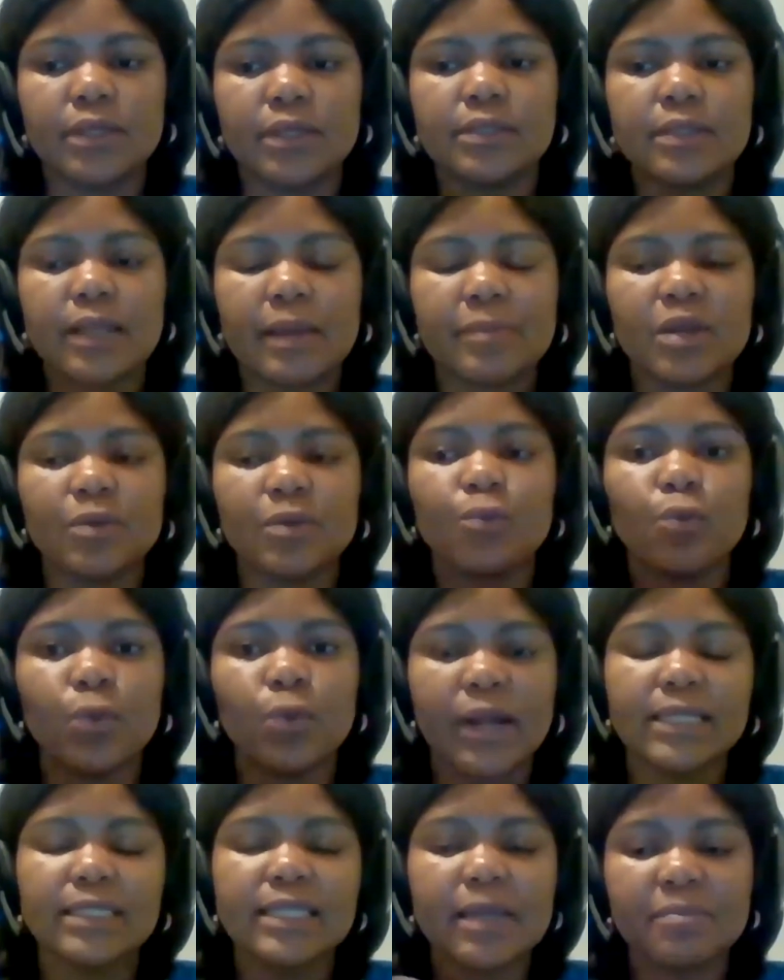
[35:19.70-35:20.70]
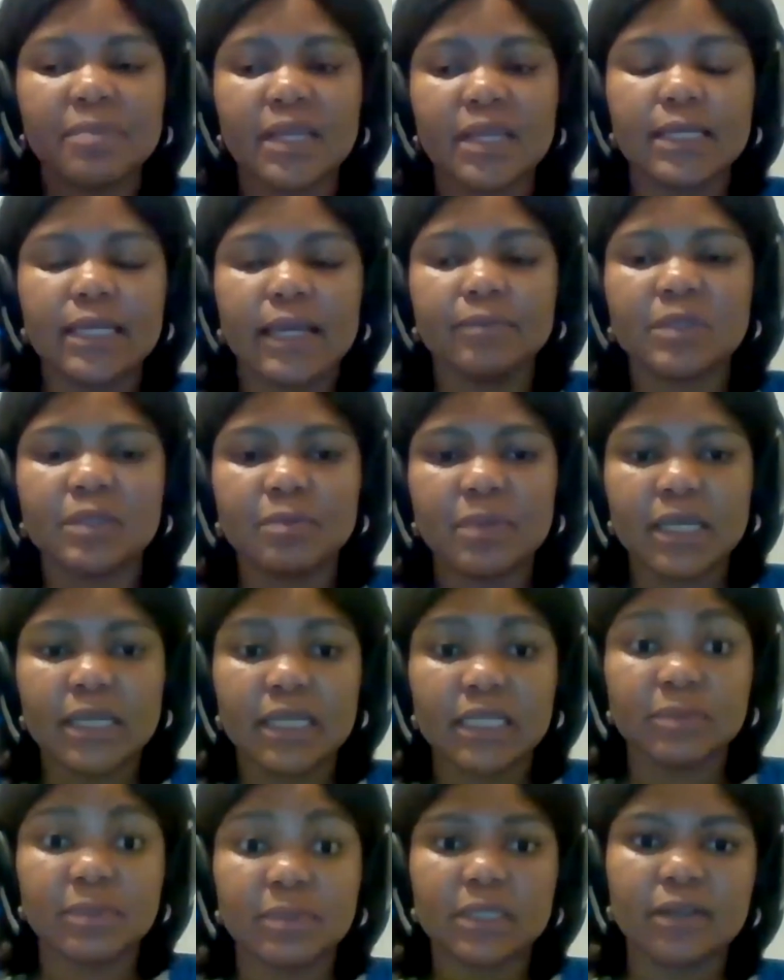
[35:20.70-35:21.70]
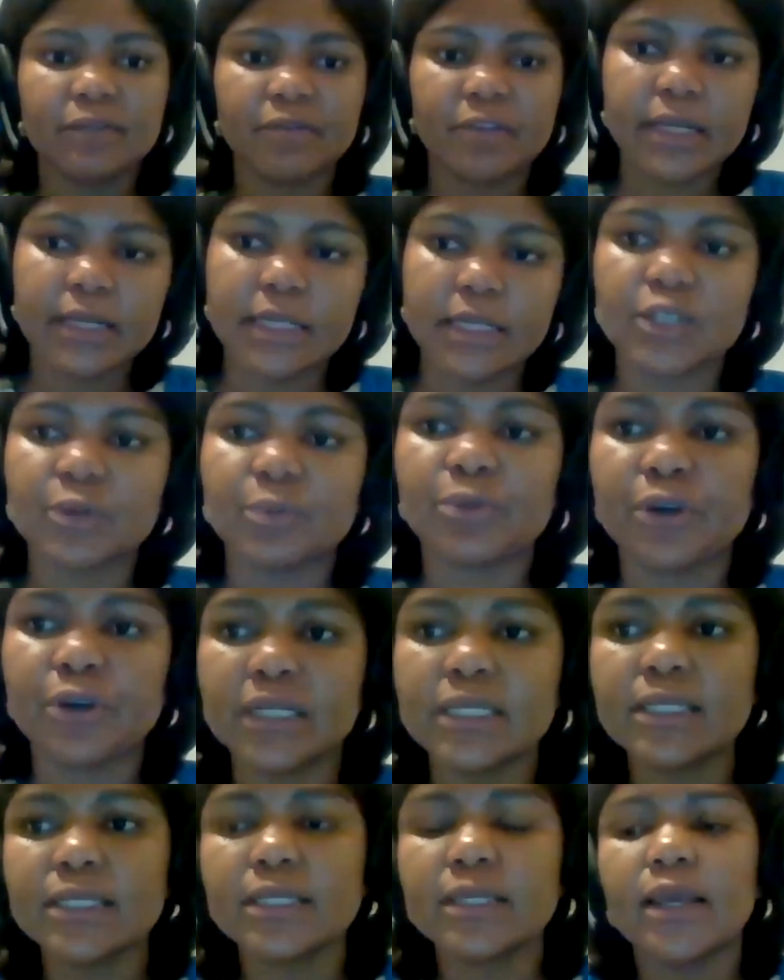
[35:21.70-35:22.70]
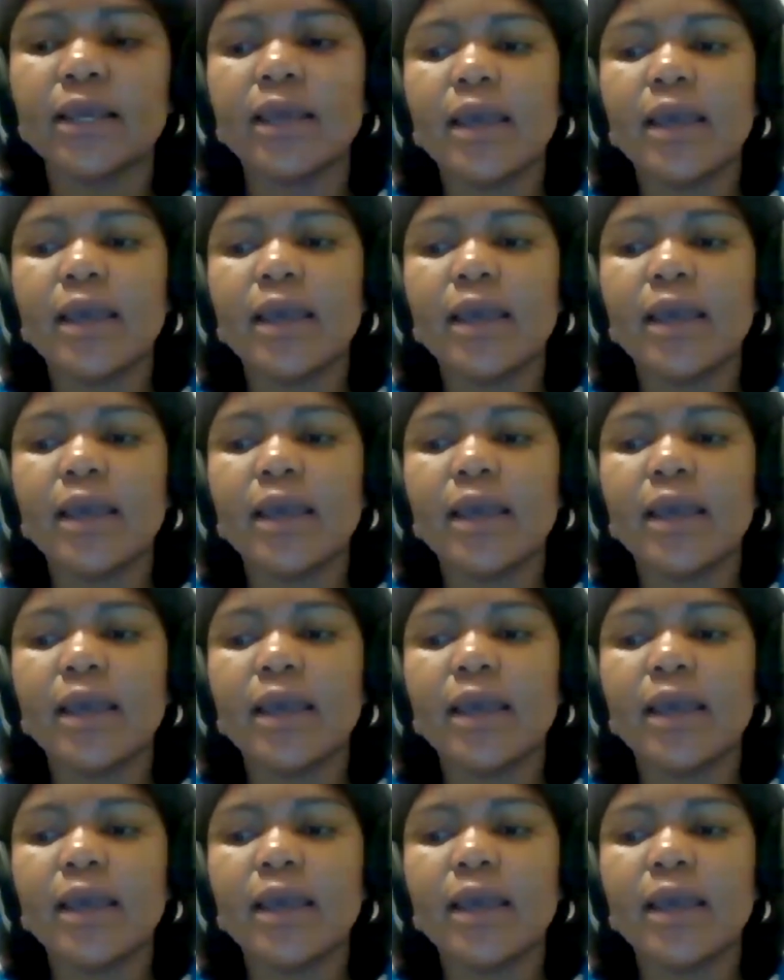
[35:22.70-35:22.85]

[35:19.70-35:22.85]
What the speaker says: I mean, when I say media, I'm speaking specifically to print.